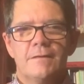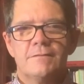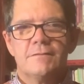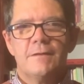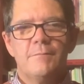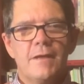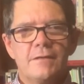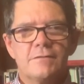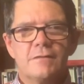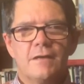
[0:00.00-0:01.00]
So it
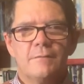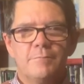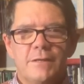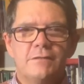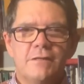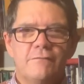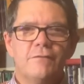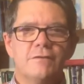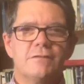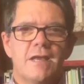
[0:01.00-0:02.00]
makes a big
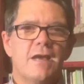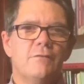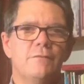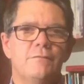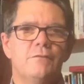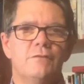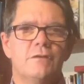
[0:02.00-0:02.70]
difference to how we view the